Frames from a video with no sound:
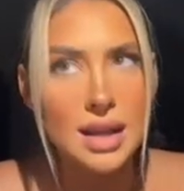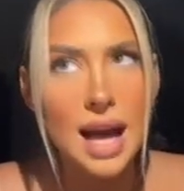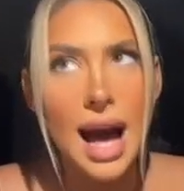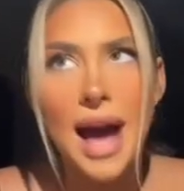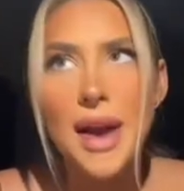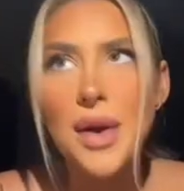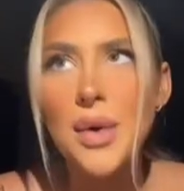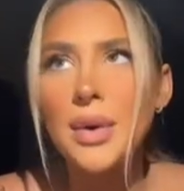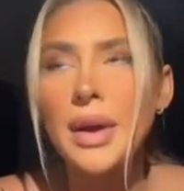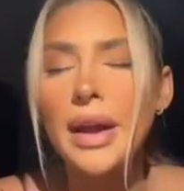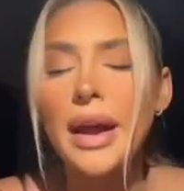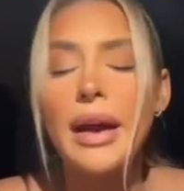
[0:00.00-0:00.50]
I
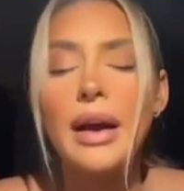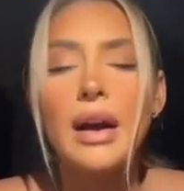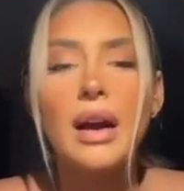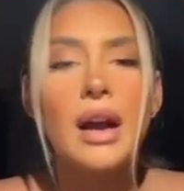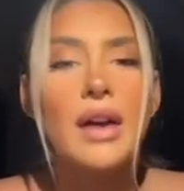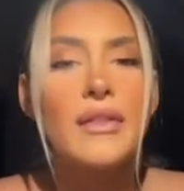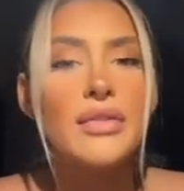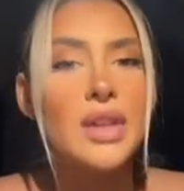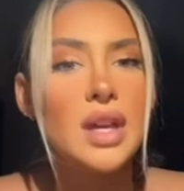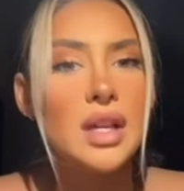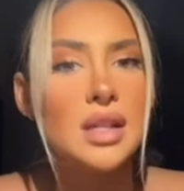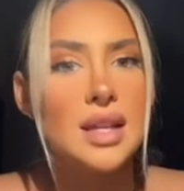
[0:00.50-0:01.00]
don't care
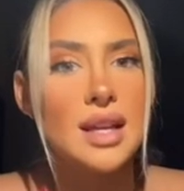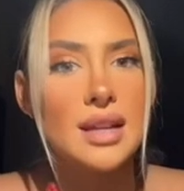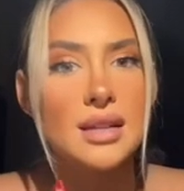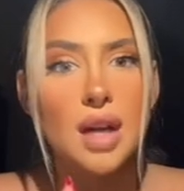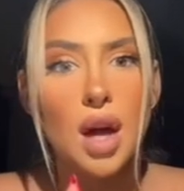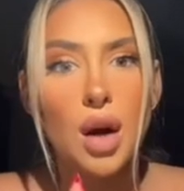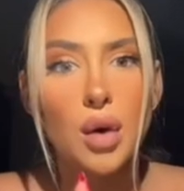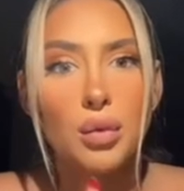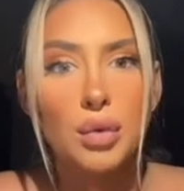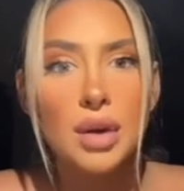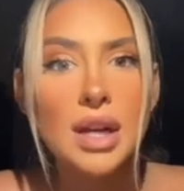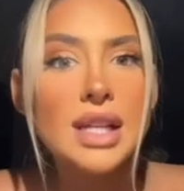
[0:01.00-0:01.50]
if this is
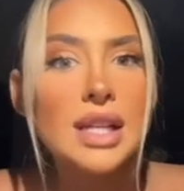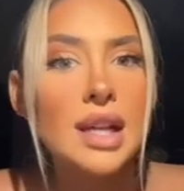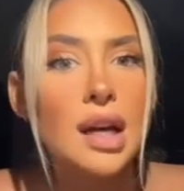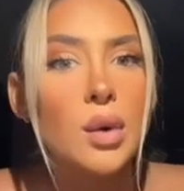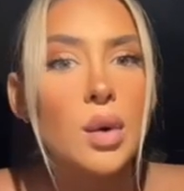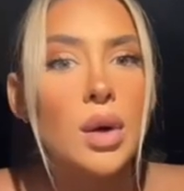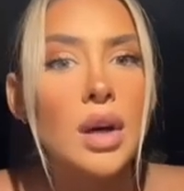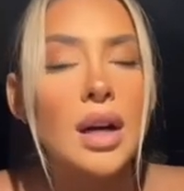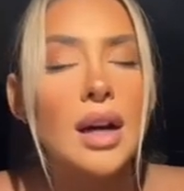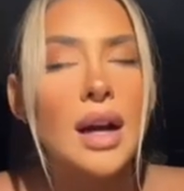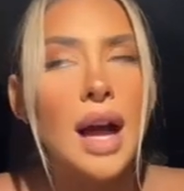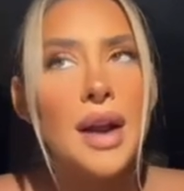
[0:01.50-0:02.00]
a retail
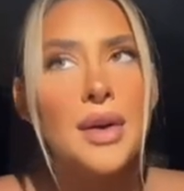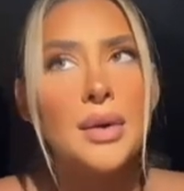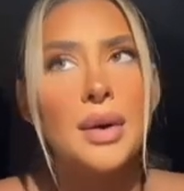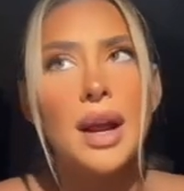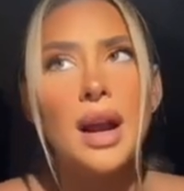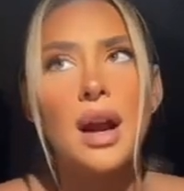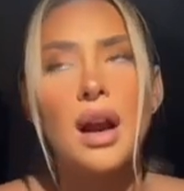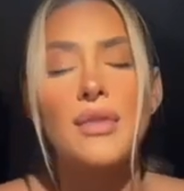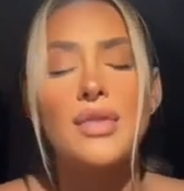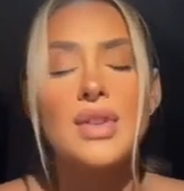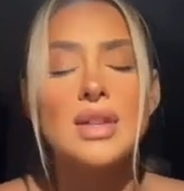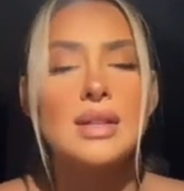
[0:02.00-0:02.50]
worker, I don't
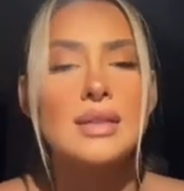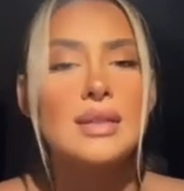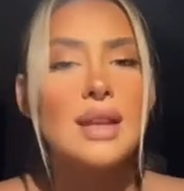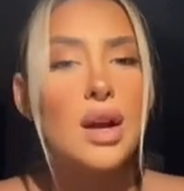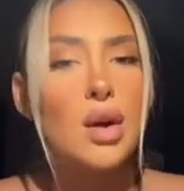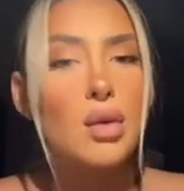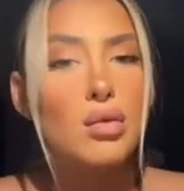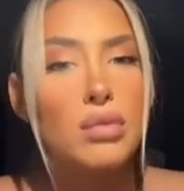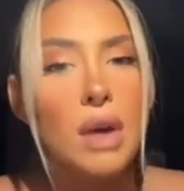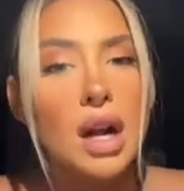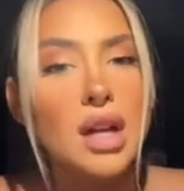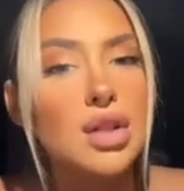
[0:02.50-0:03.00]
care if this is at a
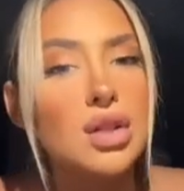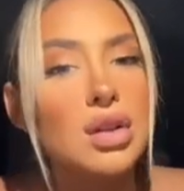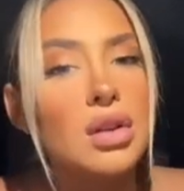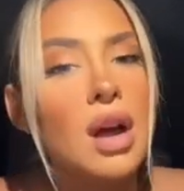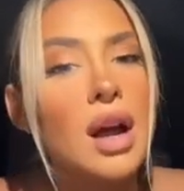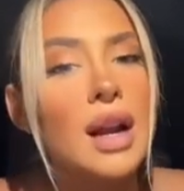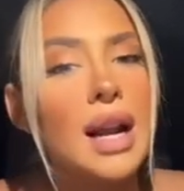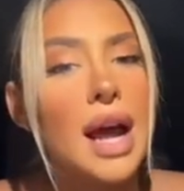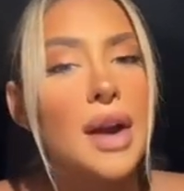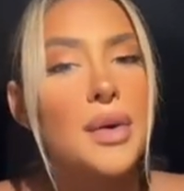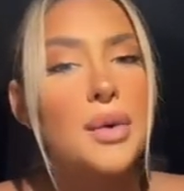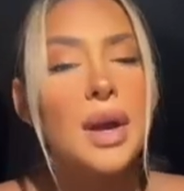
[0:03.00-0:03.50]

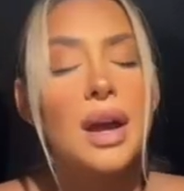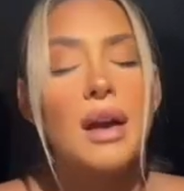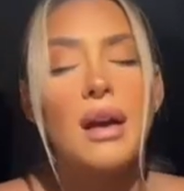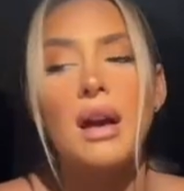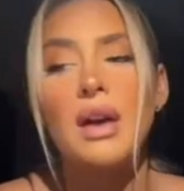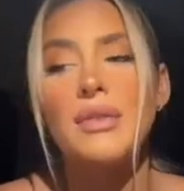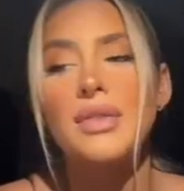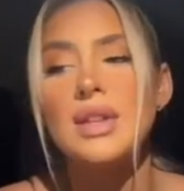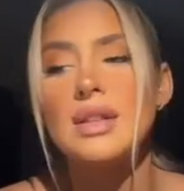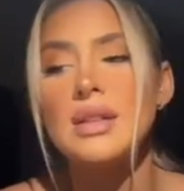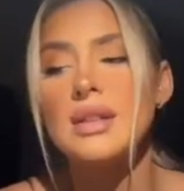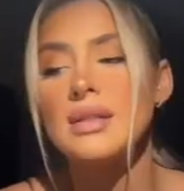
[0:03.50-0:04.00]
restaurant, I don't care
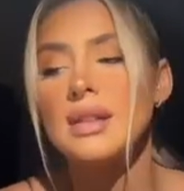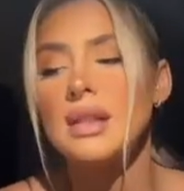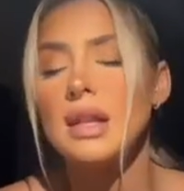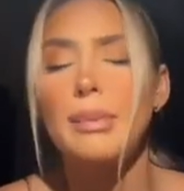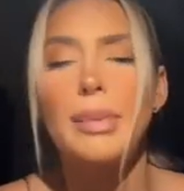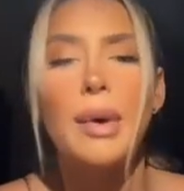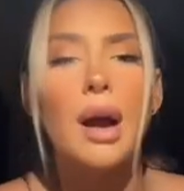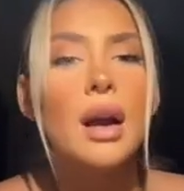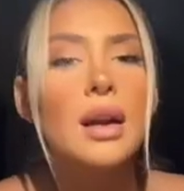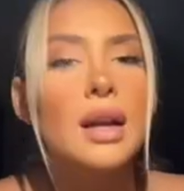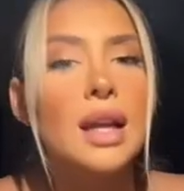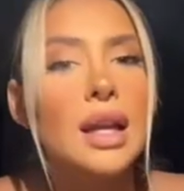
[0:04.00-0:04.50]
if this is in the
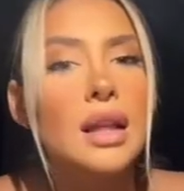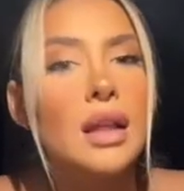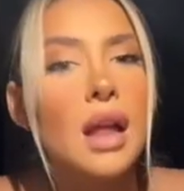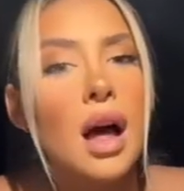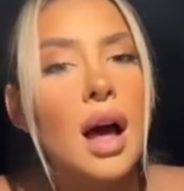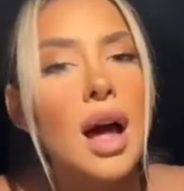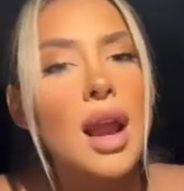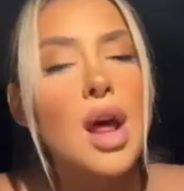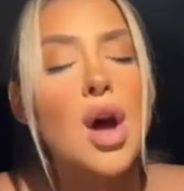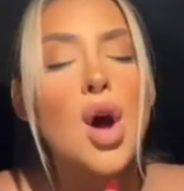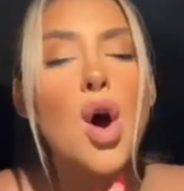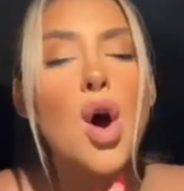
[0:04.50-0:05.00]
parking lot.